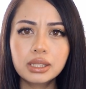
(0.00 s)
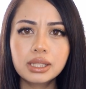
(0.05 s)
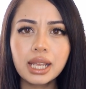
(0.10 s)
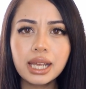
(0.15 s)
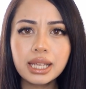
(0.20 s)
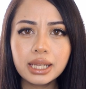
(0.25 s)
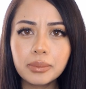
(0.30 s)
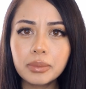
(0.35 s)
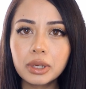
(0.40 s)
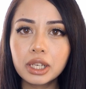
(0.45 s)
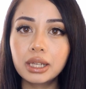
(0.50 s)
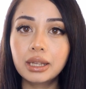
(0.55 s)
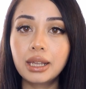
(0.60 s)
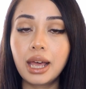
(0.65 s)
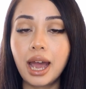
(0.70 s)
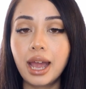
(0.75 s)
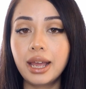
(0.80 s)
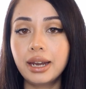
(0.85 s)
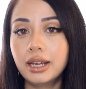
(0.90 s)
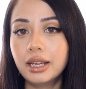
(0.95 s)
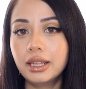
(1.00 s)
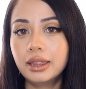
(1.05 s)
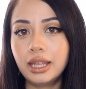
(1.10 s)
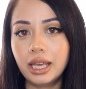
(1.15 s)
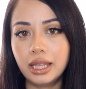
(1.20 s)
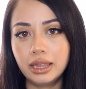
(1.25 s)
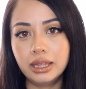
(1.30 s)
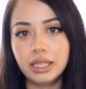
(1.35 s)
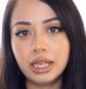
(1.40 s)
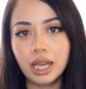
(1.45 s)
bit lighter
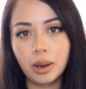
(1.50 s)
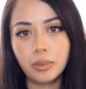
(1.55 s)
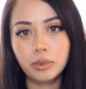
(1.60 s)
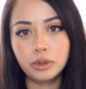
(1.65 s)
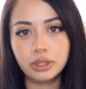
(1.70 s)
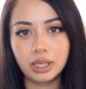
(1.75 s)
than the Abu